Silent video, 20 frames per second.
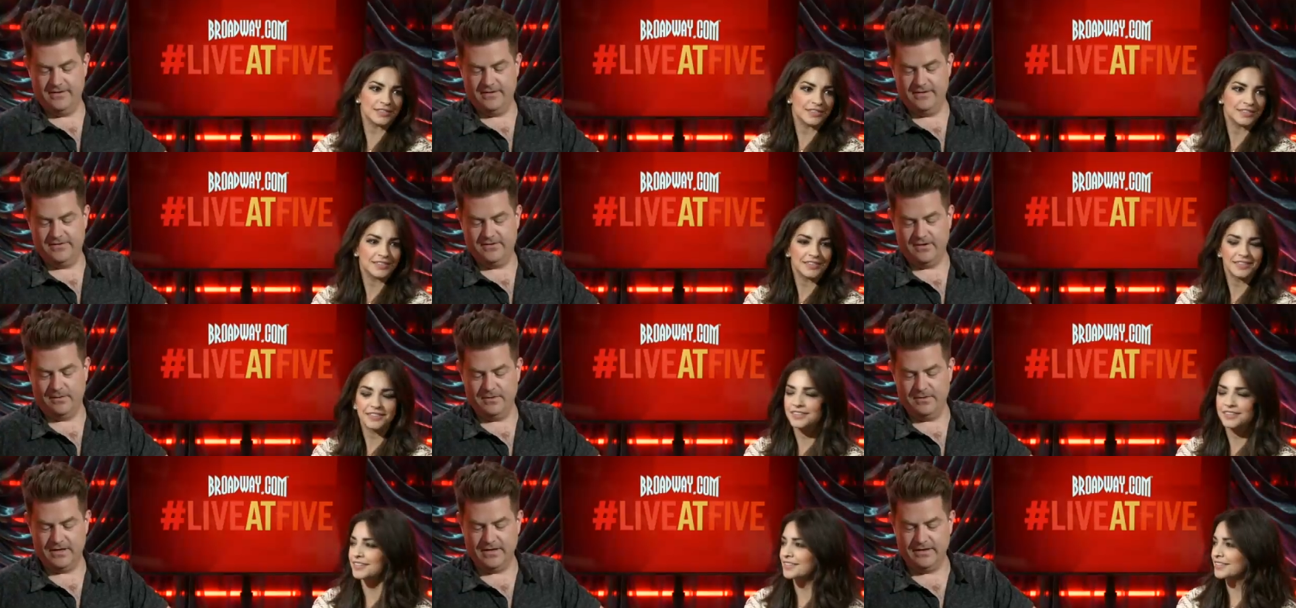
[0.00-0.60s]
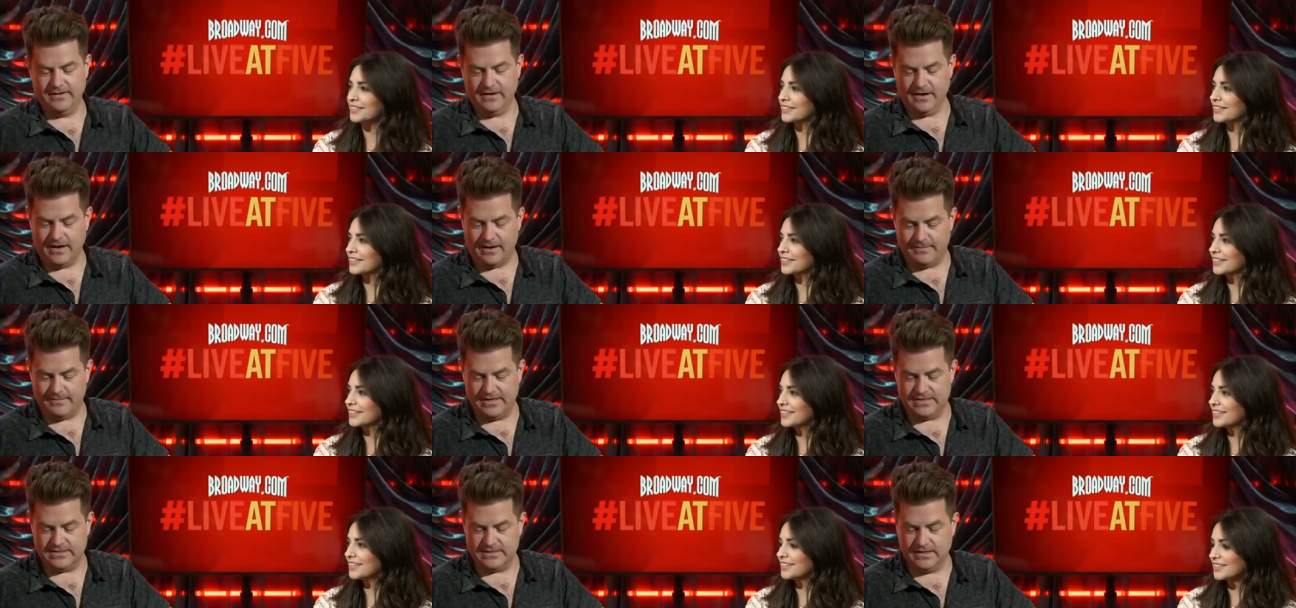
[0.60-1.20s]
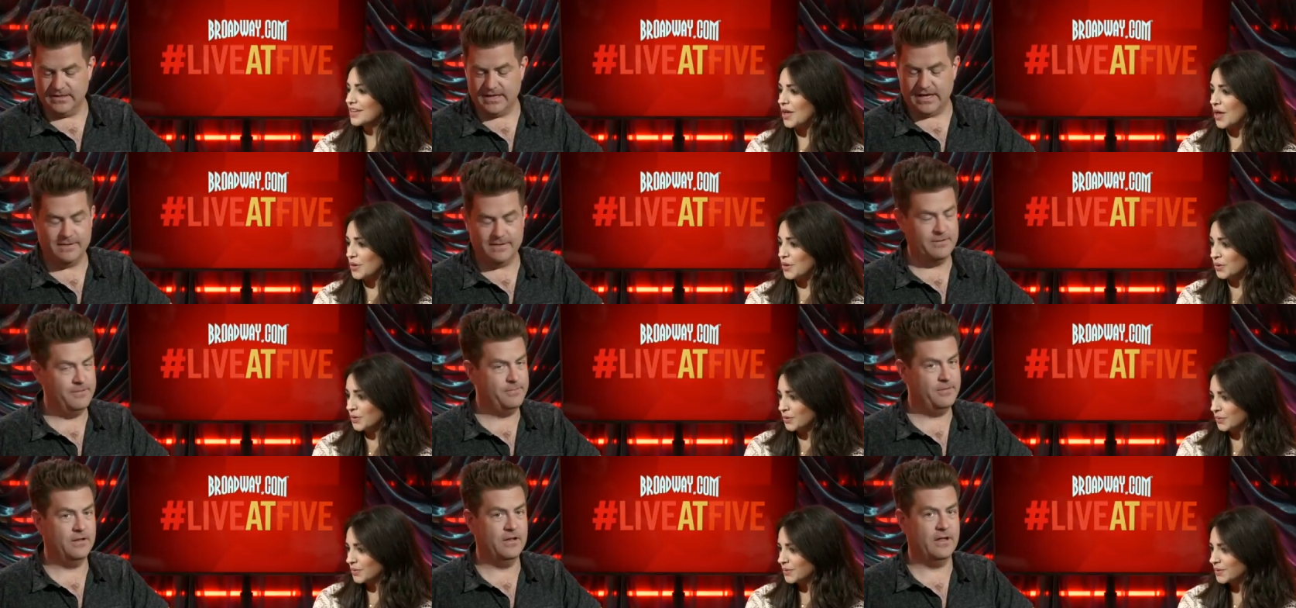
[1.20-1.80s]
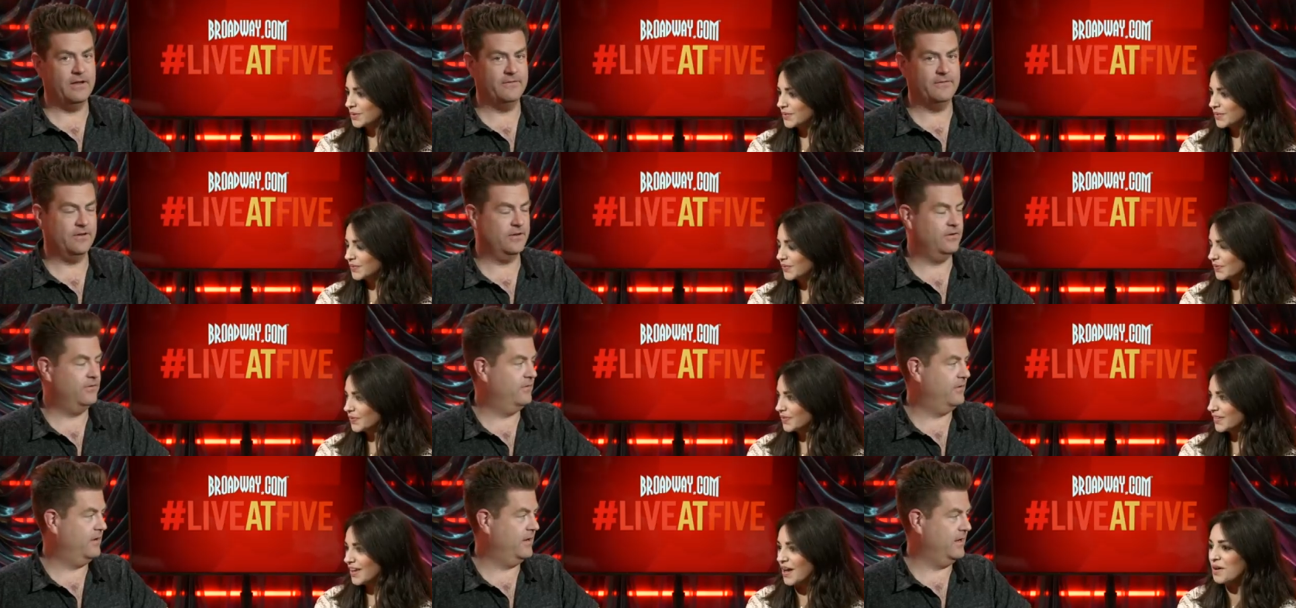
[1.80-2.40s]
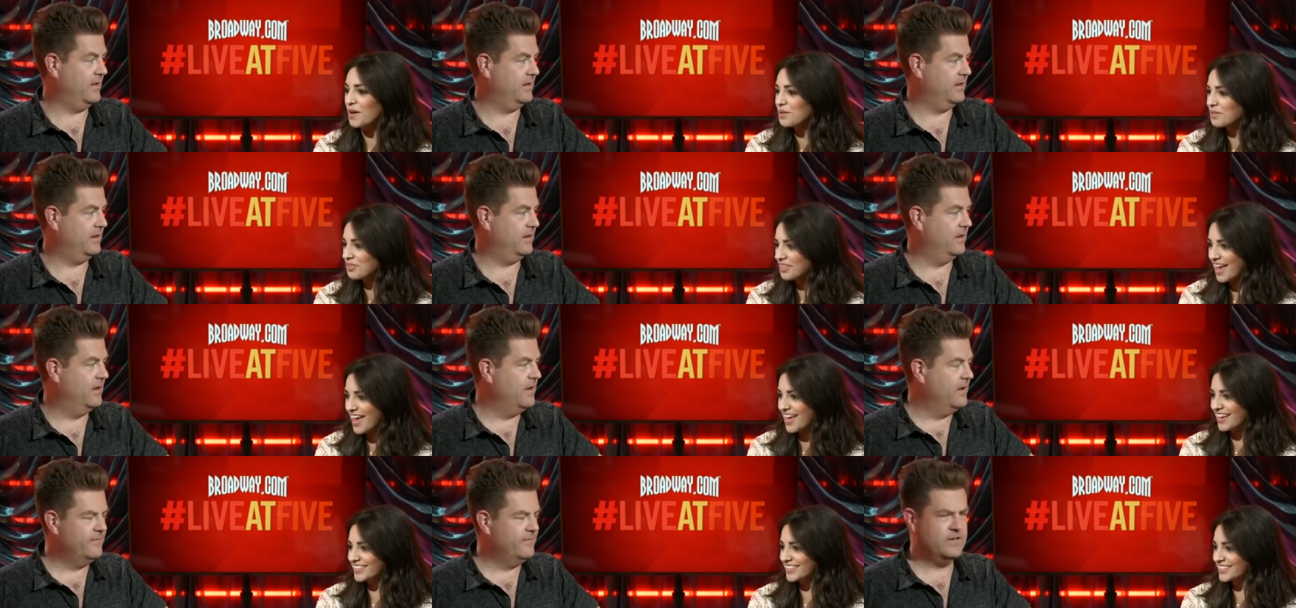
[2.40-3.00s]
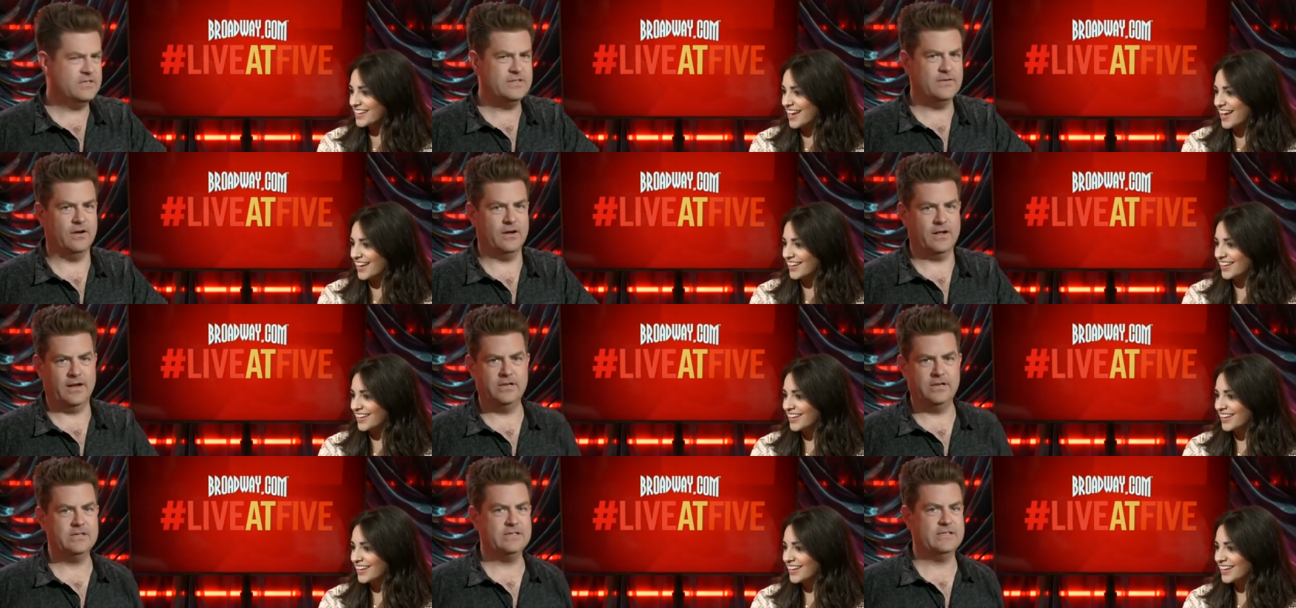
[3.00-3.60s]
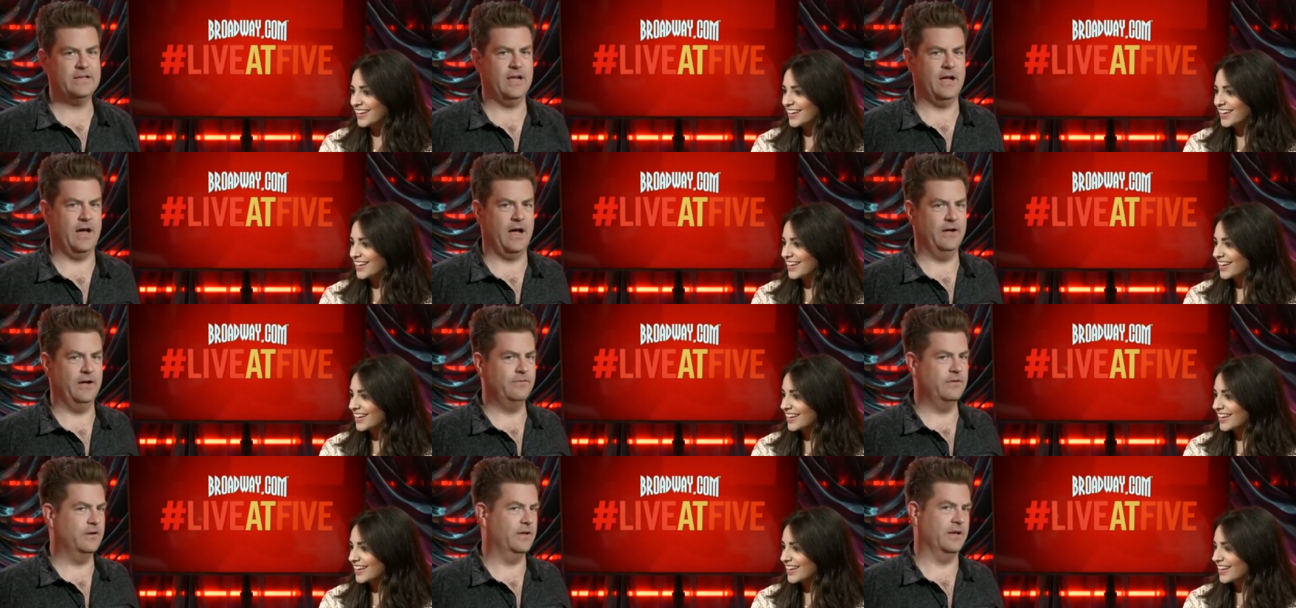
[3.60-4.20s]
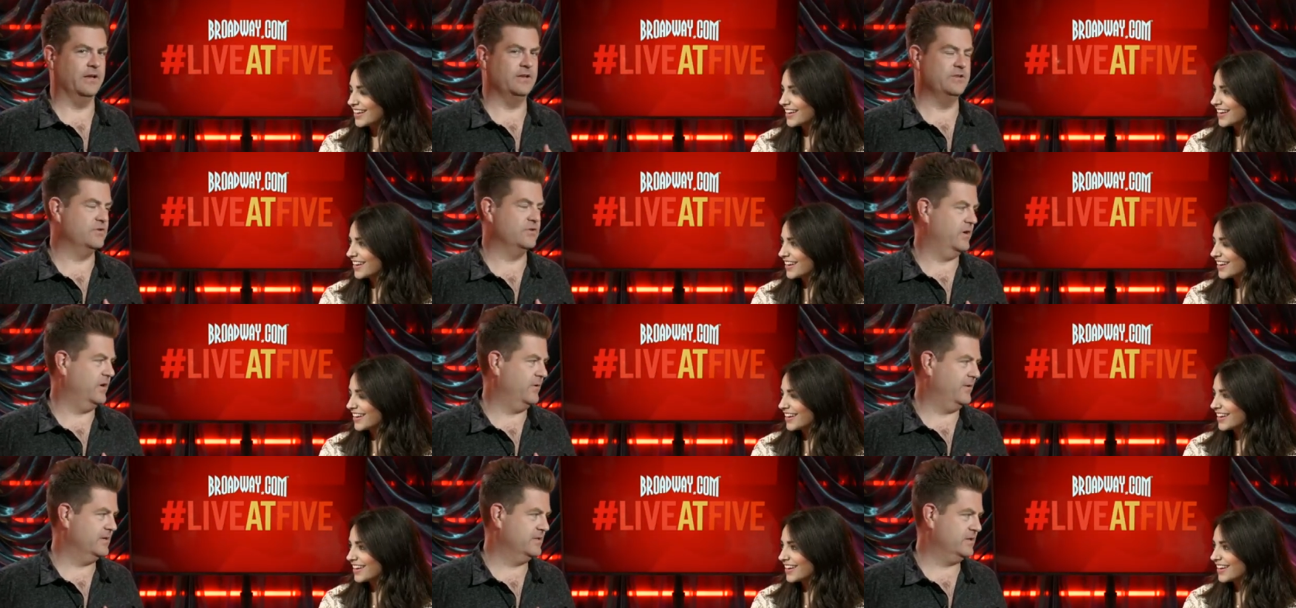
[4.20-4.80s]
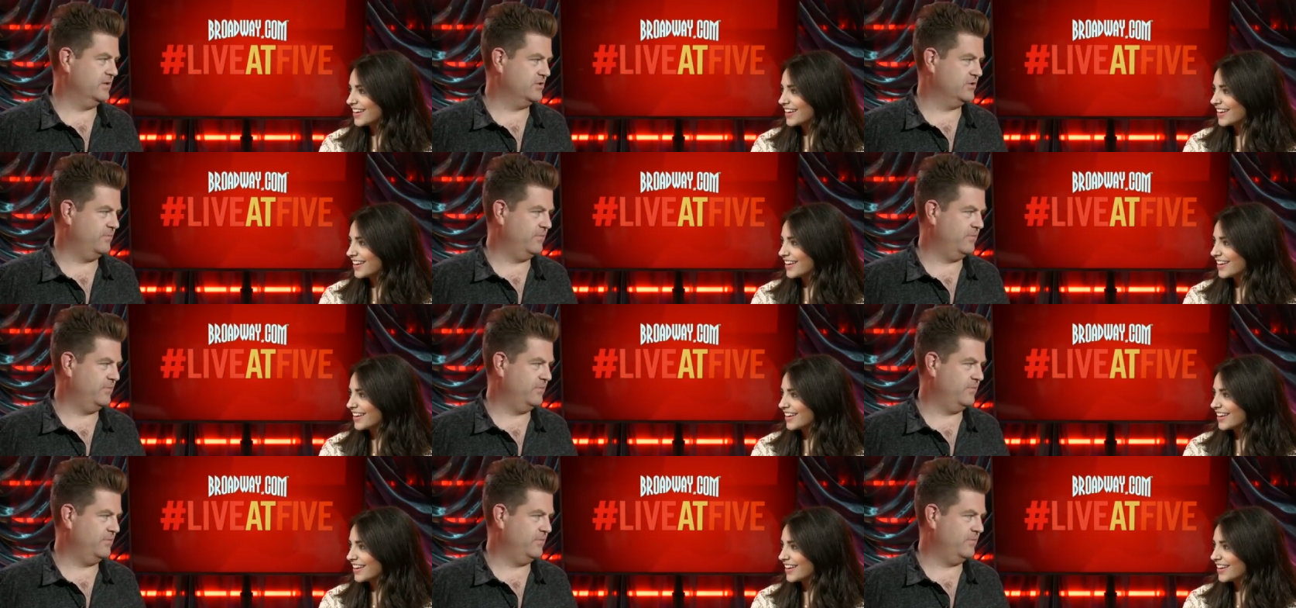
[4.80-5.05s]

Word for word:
Speaker 1: So I'm looking at the comments. A lot of Ooh. people love you. Oh, thanks. First of all, can I just say I really enjoy you on social